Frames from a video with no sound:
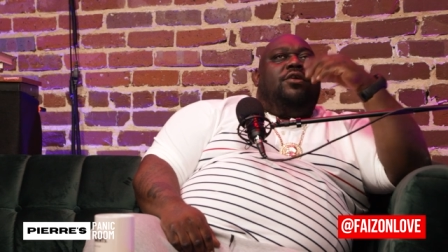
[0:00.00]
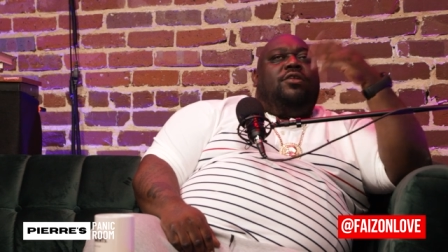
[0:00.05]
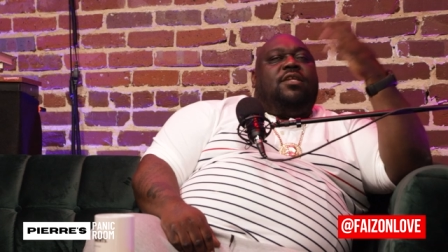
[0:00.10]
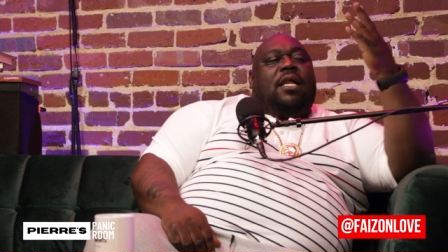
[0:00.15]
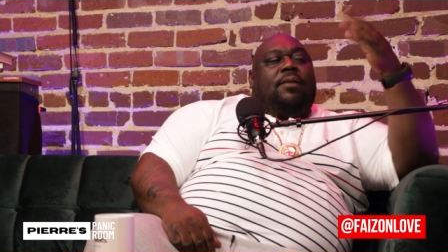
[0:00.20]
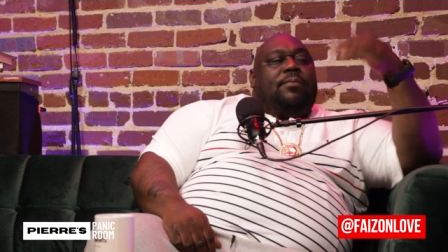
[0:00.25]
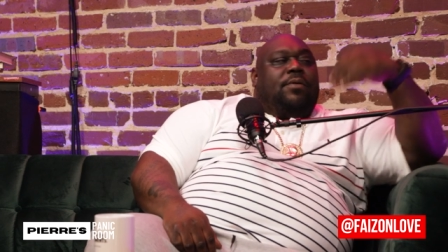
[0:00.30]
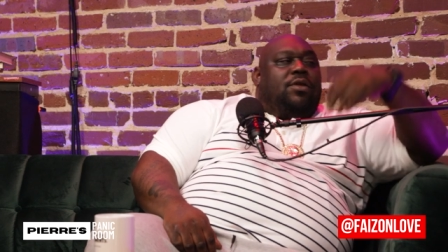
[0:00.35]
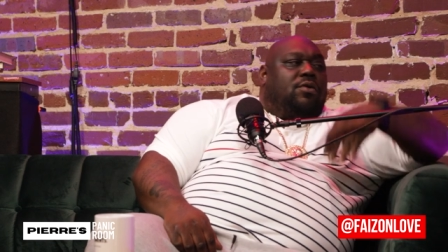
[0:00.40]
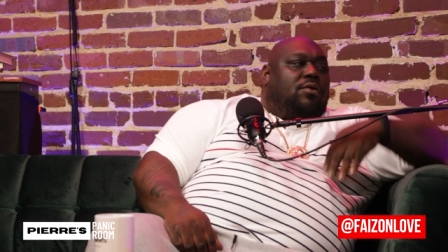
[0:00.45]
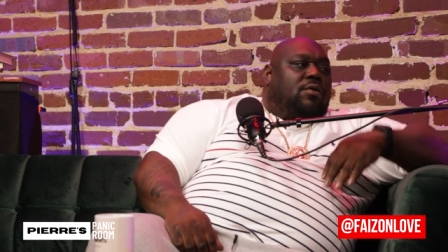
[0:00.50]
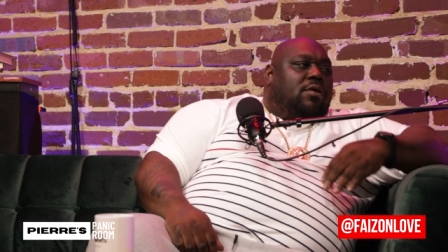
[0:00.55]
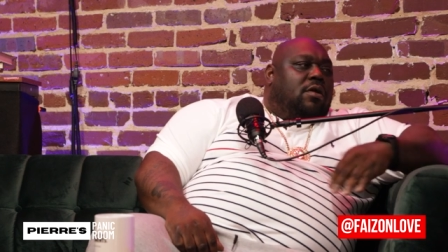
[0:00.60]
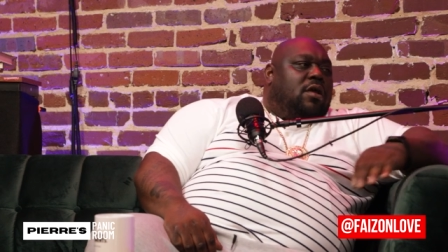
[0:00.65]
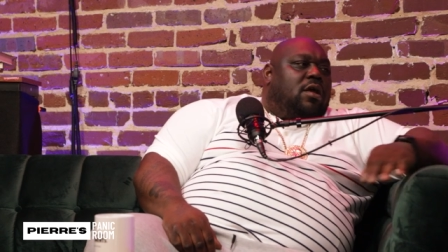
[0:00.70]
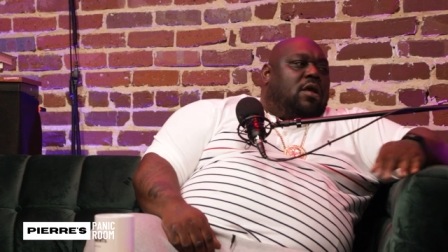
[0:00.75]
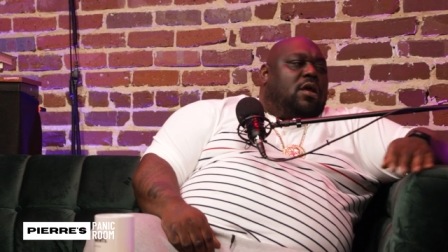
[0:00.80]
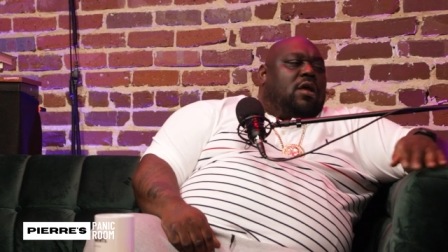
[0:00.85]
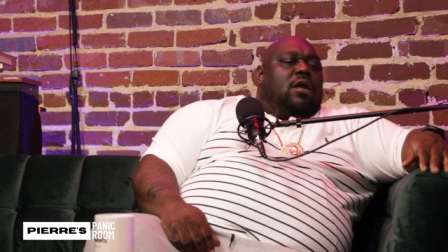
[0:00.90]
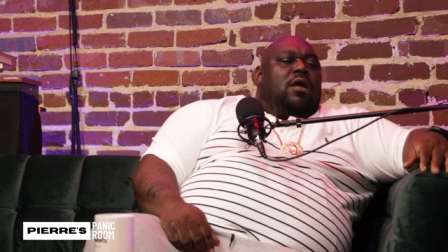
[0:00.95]
you telling me you?
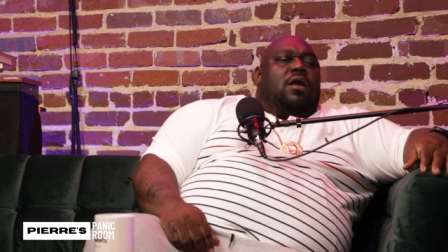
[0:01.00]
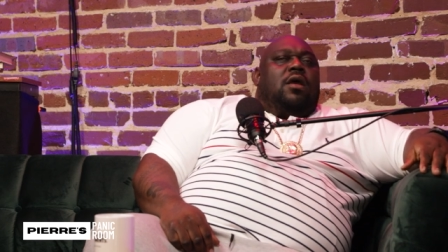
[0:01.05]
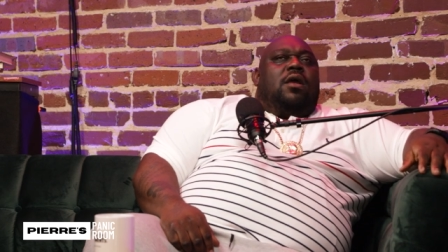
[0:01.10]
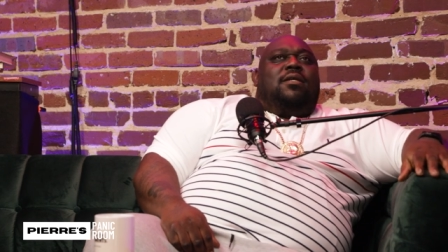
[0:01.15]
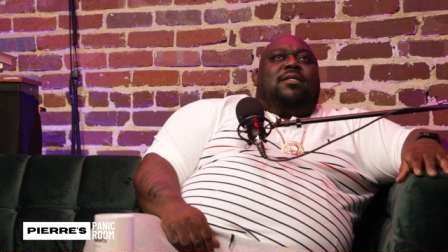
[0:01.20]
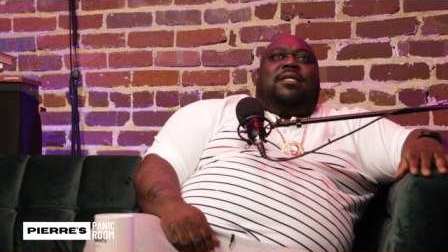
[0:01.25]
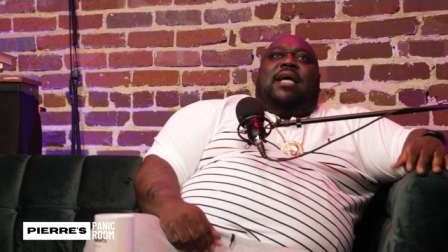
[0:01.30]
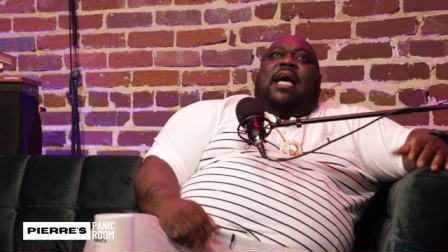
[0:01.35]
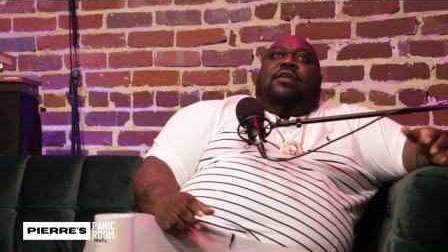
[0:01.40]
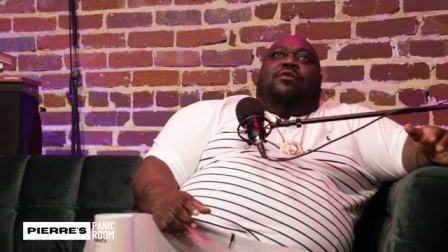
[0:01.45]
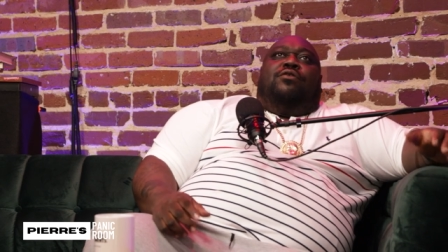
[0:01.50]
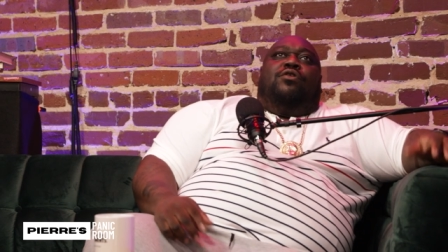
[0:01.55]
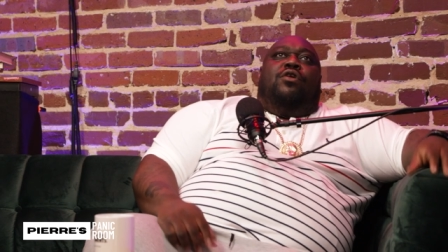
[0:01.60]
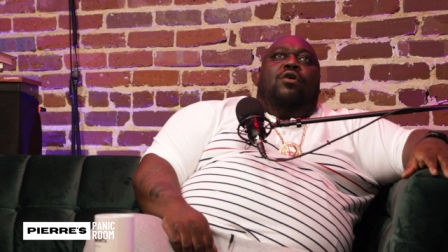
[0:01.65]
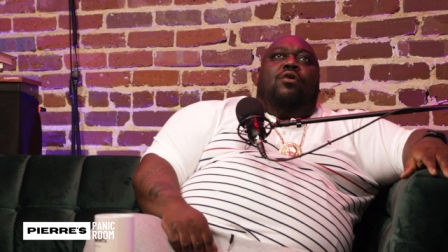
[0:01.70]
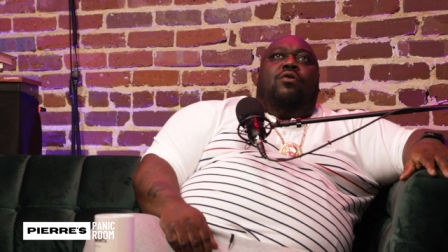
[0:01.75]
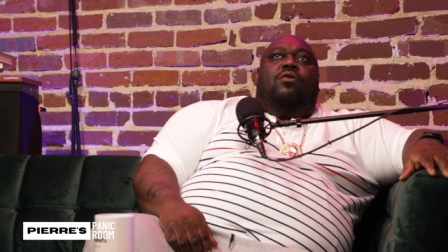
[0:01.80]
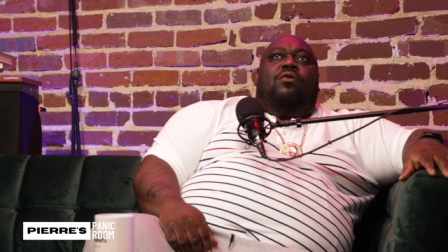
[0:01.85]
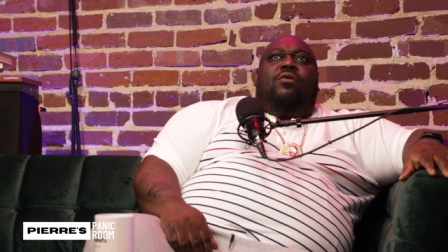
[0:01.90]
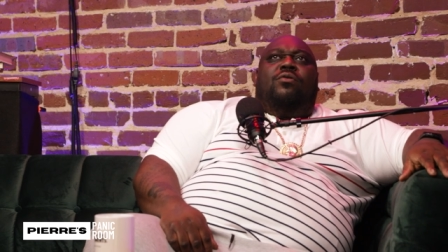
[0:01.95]
I don't
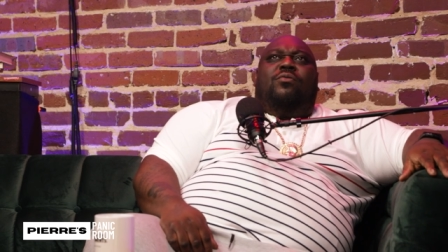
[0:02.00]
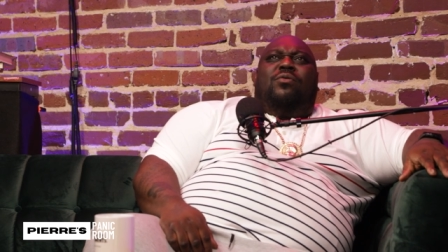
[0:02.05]
know.